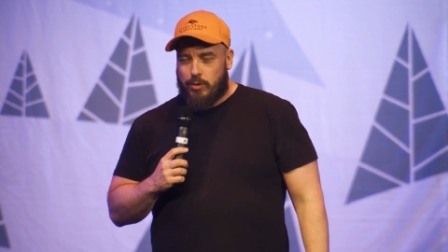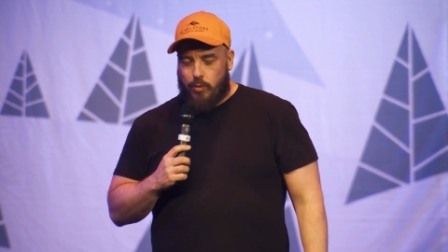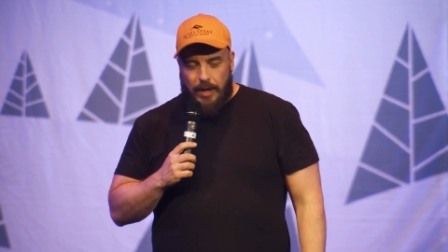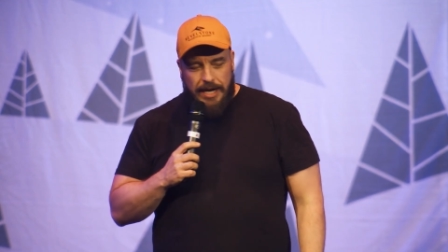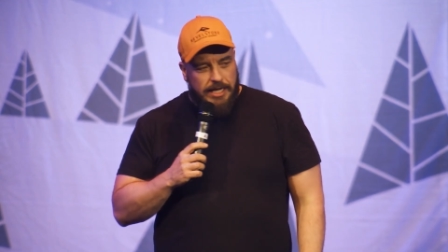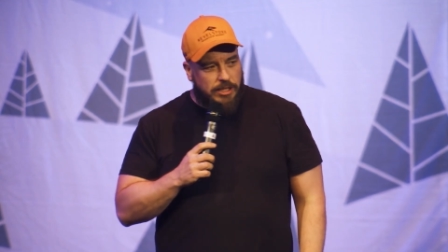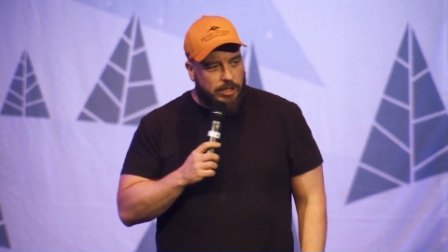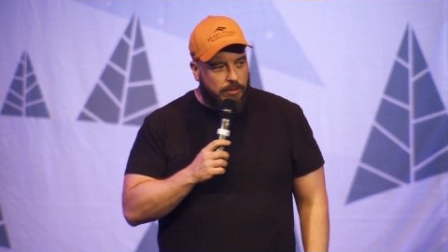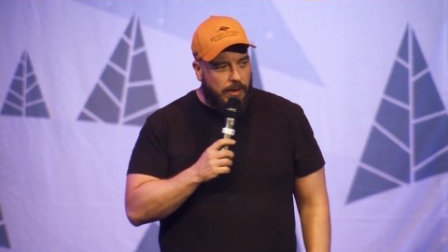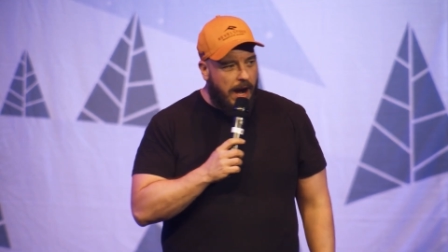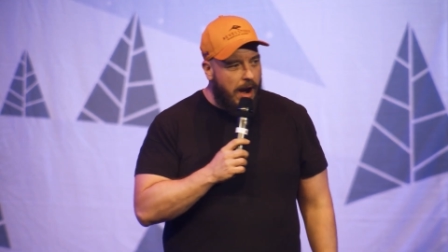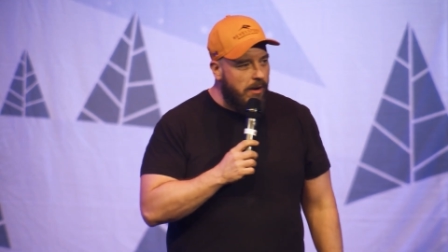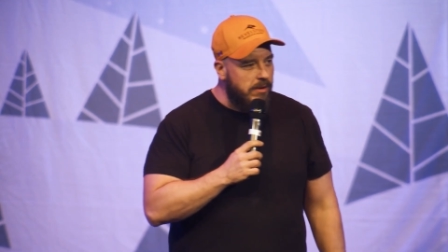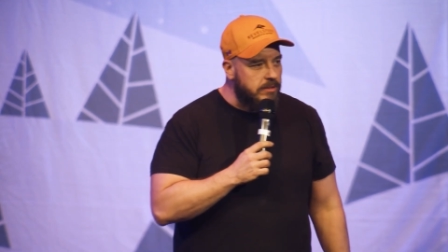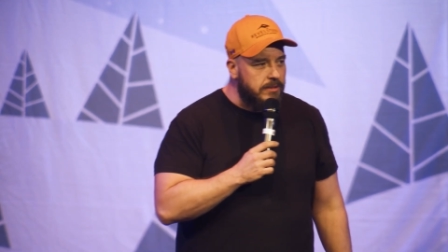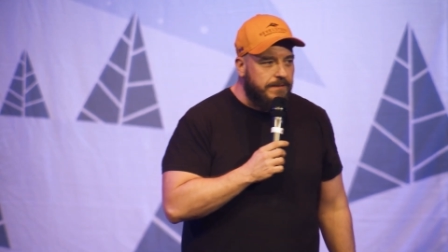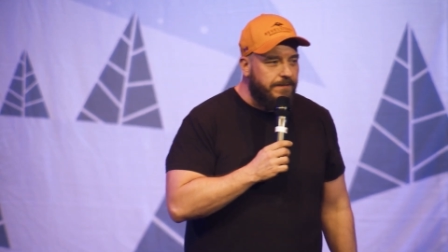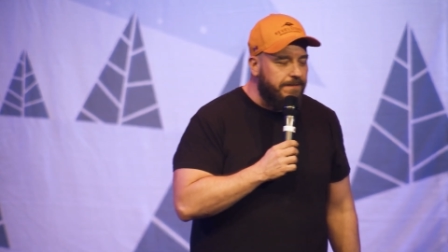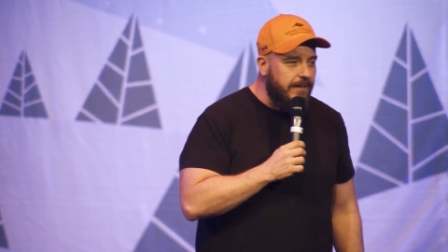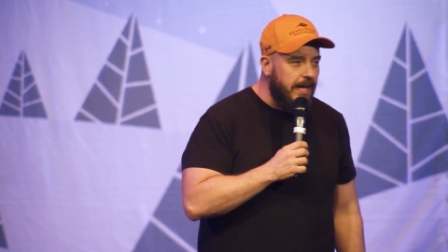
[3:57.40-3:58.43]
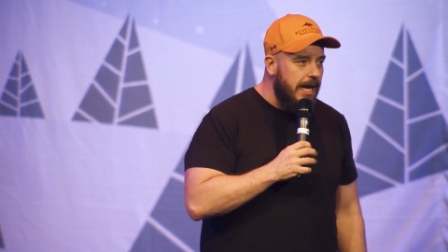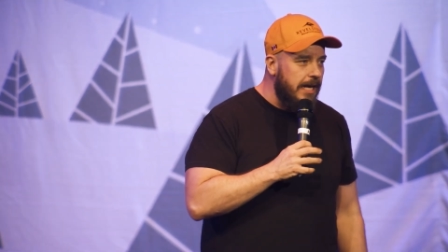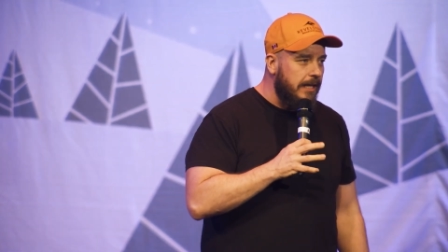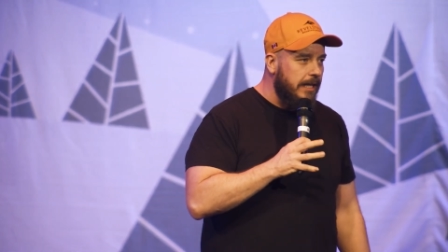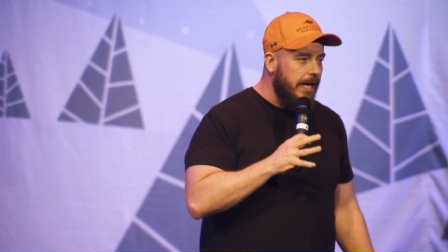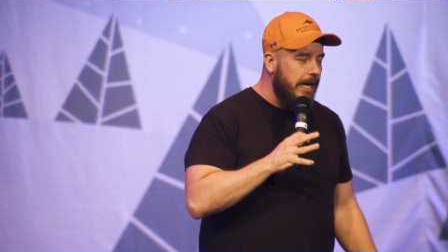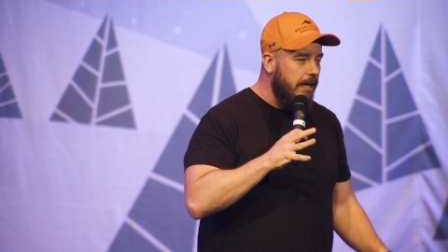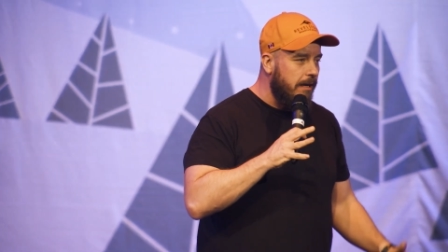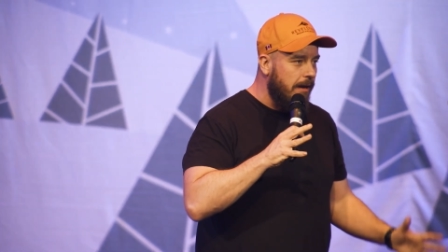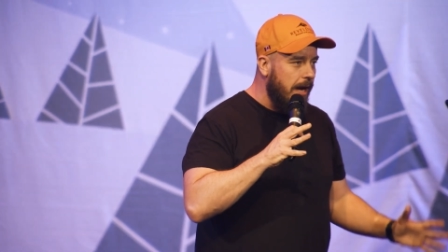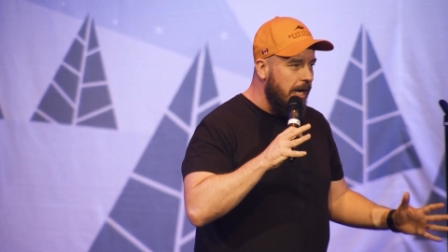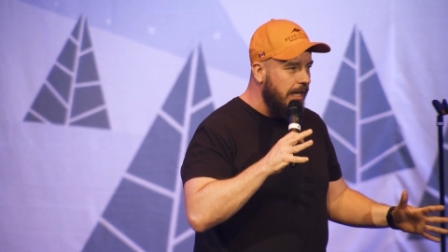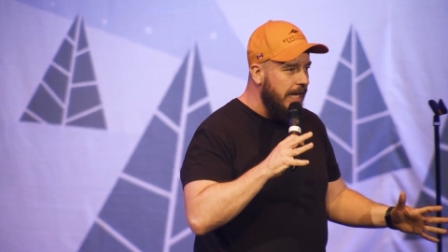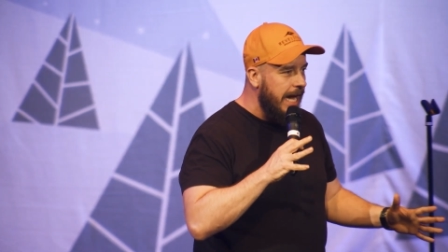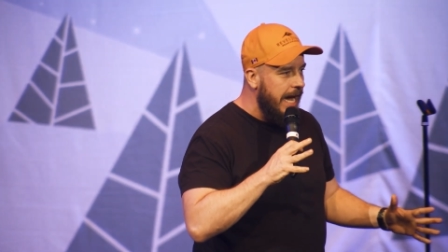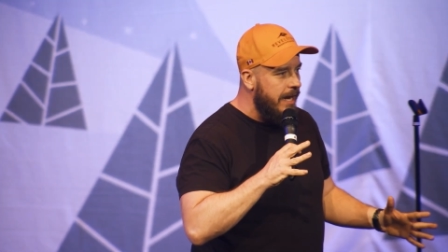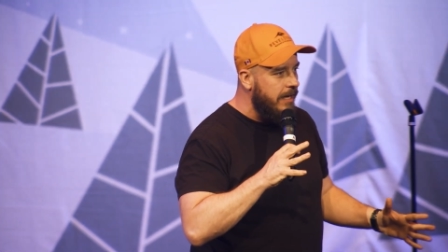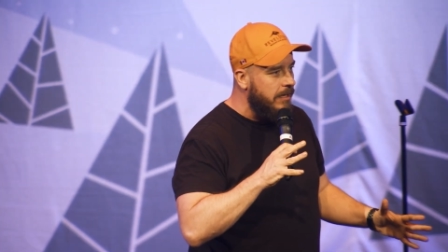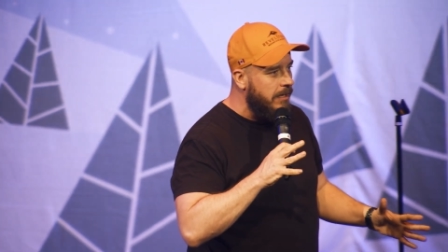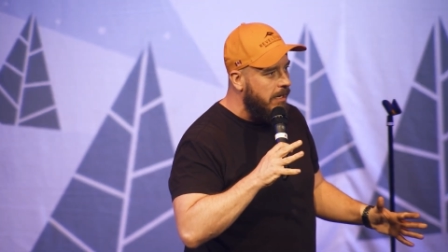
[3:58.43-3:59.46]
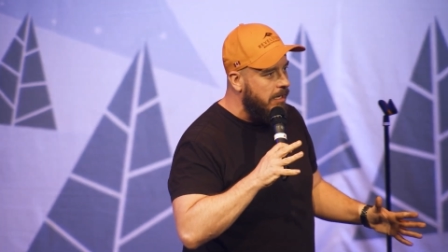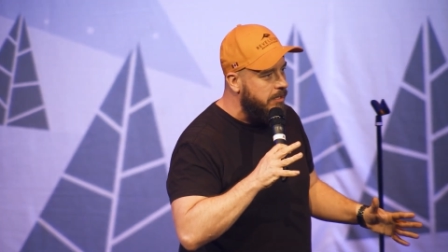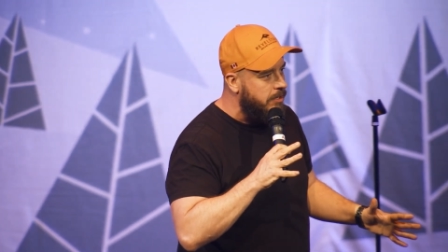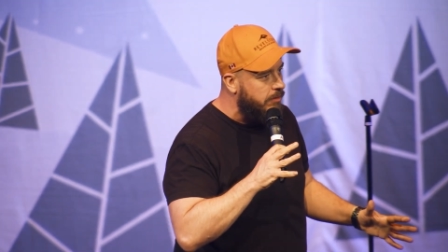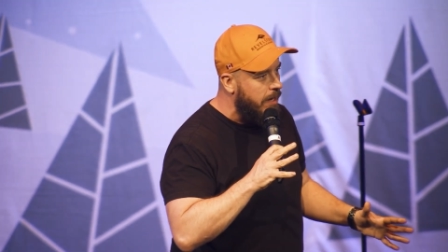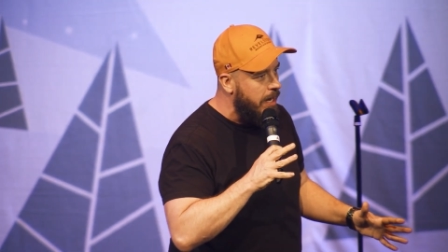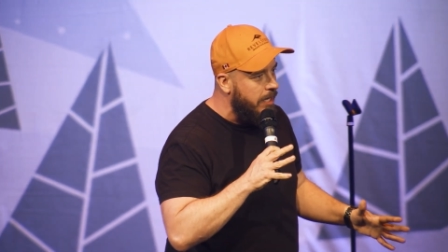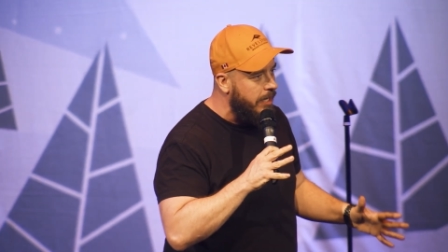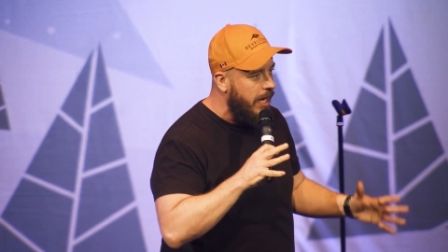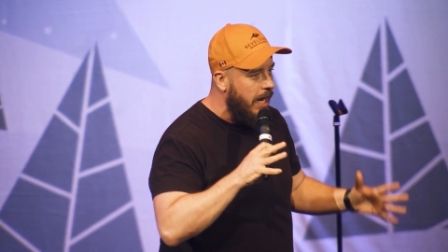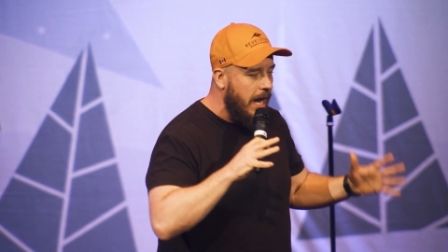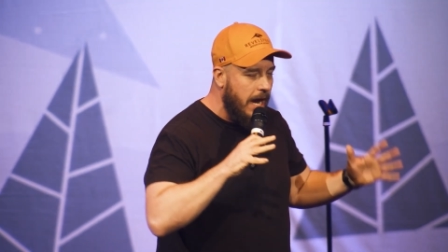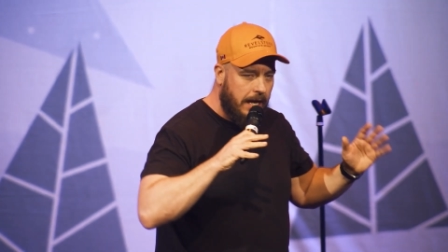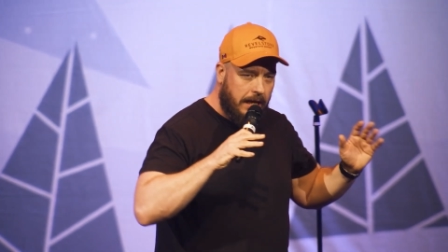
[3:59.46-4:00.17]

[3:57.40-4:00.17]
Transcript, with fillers: 22 hours of flight later, I land in Australia.